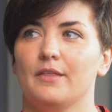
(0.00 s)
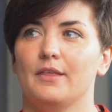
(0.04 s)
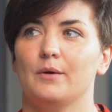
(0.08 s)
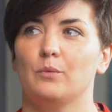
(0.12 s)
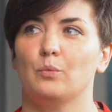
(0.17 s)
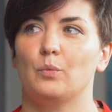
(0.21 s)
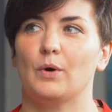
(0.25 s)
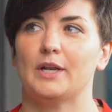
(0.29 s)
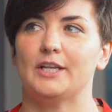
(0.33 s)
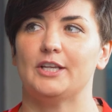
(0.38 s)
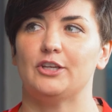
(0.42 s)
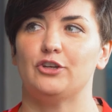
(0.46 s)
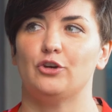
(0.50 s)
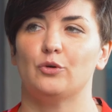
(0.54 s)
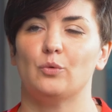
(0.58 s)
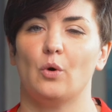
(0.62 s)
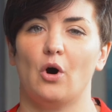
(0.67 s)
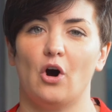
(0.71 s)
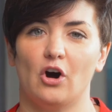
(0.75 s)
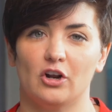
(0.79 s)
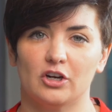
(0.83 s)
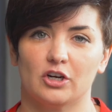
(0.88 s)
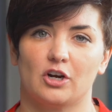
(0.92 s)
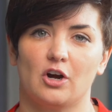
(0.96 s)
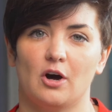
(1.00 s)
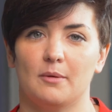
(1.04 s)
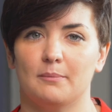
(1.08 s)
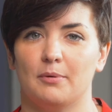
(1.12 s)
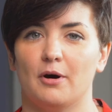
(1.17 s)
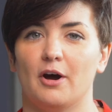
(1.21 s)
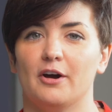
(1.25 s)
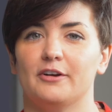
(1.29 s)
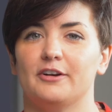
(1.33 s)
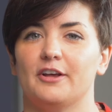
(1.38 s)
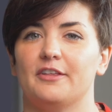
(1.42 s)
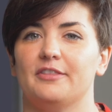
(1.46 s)
When you auto
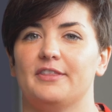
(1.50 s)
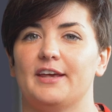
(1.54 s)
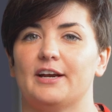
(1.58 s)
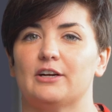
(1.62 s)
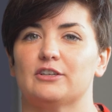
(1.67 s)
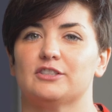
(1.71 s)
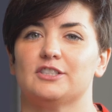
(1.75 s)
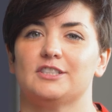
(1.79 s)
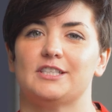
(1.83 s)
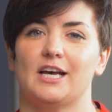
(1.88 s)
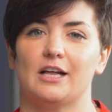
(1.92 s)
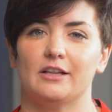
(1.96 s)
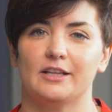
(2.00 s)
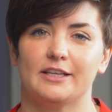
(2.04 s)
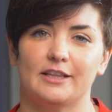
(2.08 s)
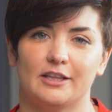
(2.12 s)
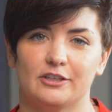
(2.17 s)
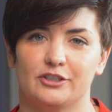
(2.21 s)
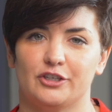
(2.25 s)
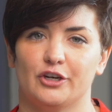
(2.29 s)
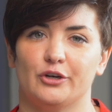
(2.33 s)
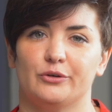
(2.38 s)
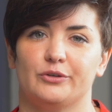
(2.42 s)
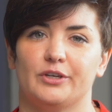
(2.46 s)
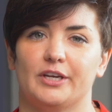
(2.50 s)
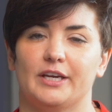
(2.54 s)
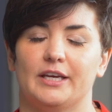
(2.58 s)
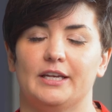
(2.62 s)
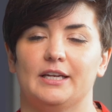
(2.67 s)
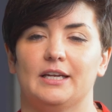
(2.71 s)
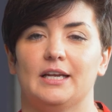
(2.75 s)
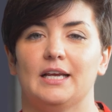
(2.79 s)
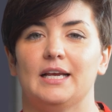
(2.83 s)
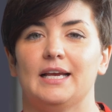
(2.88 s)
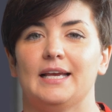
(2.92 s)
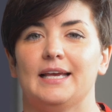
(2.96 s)
compound it, they're selling the
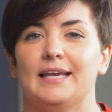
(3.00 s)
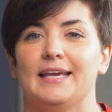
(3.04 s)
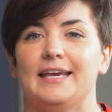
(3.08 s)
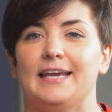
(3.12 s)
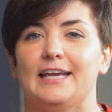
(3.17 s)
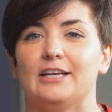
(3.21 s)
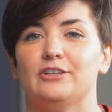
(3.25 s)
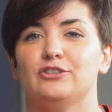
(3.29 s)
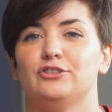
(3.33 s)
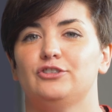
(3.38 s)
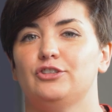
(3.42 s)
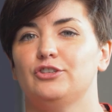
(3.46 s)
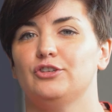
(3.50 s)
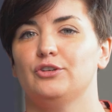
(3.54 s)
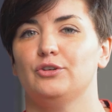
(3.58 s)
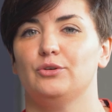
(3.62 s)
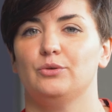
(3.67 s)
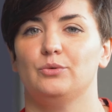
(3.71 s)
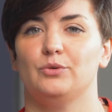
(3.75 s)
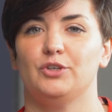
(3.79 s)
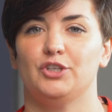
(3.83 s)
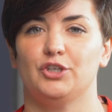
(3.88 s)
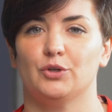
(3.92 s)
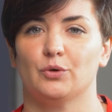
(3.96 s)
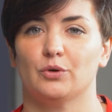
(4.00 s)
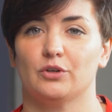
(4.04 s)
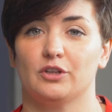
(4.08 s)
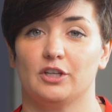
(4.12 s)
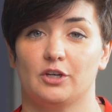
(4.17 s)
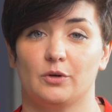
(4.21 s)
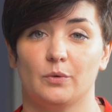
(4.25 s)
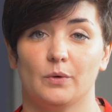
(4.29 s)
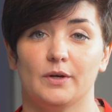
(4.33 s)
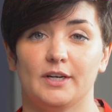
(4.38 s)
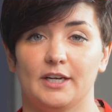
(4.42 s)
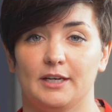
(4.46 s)
token into your
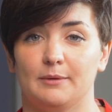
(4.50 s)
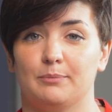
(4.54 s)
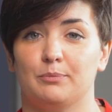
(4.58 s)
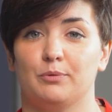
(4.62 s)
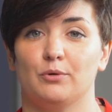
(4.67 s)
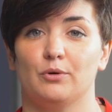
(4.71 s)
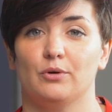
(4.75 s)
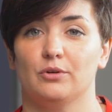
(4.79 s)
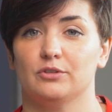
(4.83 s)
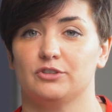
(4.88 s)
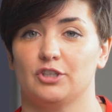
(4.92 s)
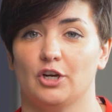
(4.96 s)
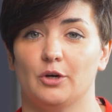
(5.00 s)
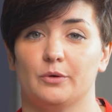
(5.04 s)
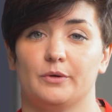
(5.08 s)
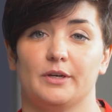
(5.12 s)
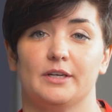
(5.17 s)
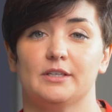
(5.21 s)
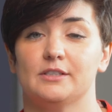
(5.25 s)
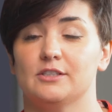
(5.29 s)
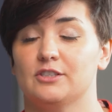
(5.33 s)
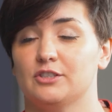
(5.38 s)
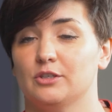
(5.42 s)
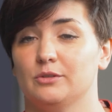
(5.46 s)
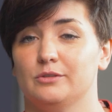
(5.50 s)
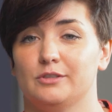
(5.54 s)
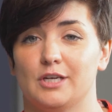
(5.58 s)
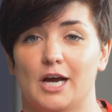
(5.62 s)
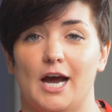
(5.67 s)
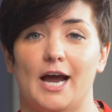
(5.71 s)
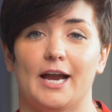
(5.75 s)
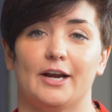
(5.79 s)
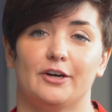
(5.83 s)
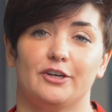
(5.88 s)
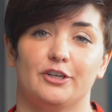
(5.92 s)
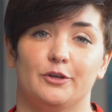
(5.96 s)
liquidity pool token, so
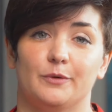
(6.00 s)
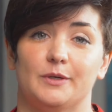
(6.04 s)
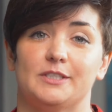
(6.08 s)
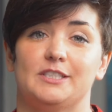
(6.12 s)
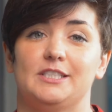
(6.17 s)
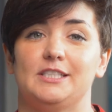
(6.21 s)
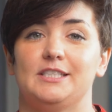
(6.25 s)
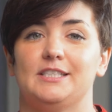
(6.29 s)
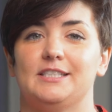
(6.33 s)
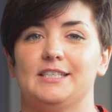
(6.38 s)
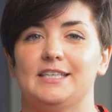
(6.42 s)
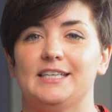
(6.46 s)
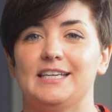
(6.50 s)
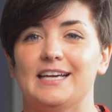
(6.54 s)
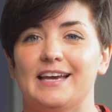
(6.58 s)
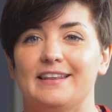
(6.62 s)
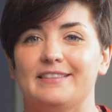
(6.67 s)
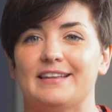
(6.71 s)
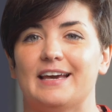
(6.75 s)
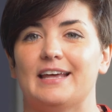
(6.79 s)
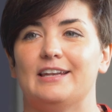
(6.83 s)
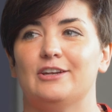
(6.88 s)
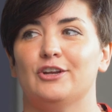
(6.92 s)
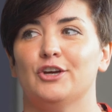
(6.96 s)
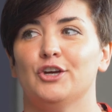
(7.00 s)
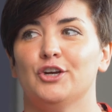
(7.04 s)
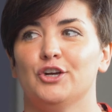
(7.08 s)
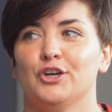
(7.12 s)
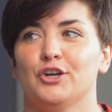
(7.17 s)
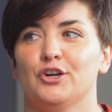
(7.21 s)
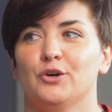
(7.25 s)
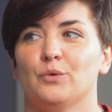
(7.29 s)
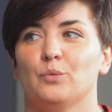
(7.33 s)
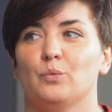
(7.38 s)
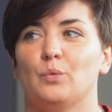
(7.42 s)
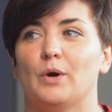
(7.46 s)
DAI or USDC, and then
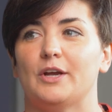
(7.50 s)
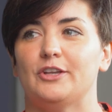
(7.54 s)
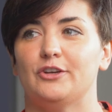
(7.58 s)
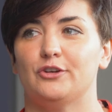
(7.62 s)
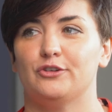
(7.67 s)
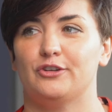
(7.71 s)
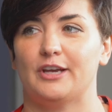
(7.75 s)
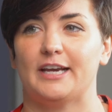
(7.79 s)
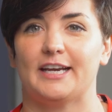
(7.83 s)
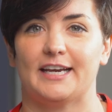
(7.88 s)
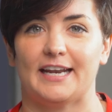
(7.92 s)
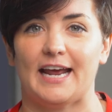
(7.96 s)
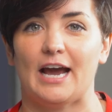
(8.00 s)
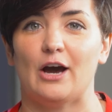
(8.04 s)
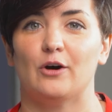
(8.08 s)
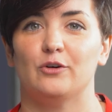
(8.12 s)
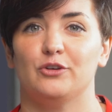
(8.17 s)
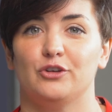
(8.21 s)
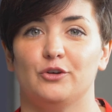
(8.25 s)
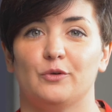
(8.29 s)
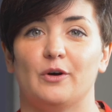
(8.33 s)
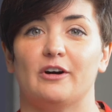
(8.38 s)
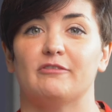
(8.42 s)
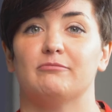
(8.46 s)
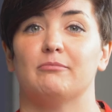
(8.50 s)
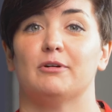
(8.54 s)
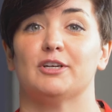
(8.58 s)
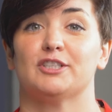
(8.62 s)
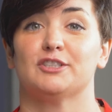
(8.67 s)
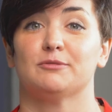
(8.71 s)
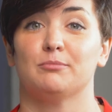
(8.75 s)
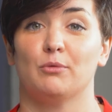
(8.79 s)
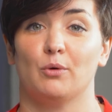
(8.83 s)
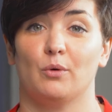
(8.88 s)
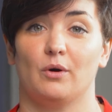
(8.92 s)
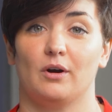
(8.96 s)
when you take it out, you have
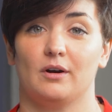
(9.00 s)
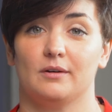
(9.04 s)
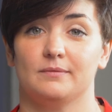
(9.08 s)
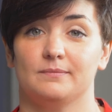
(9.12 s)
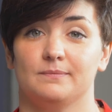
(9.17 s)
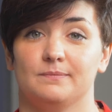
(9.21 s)
much more.